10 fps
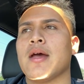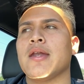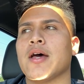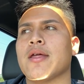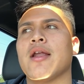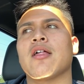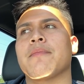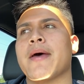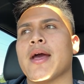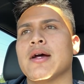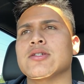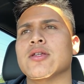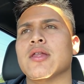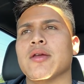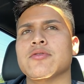now that I look back, I saw
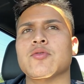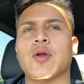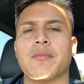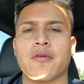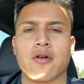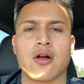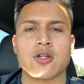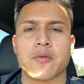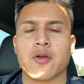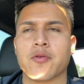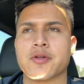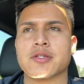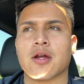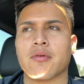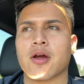that there was quite a bit of entrepreneurs
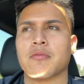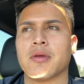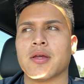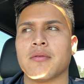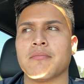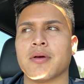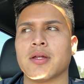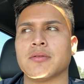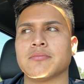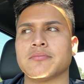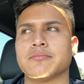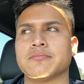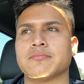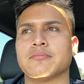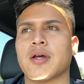around me, but
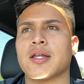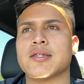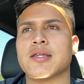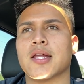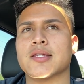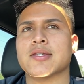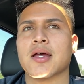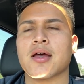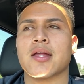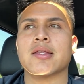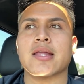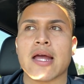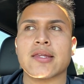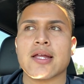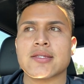at
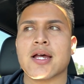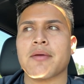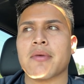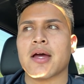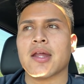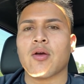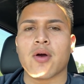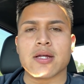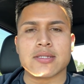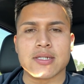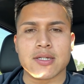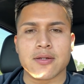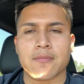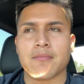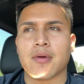that time I didn't quite see it.
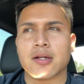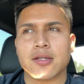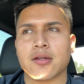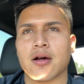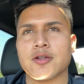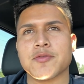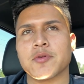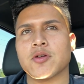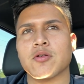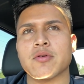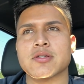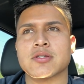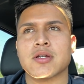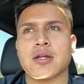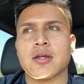I thought the entrepreneur was
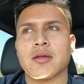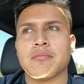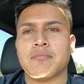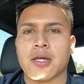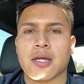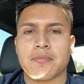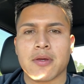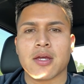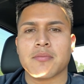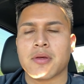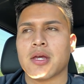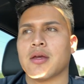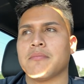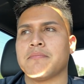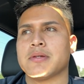big
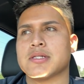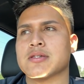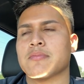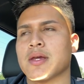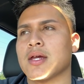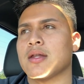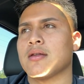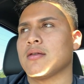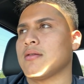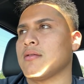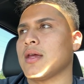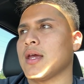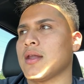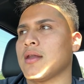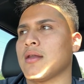businessman
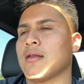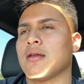and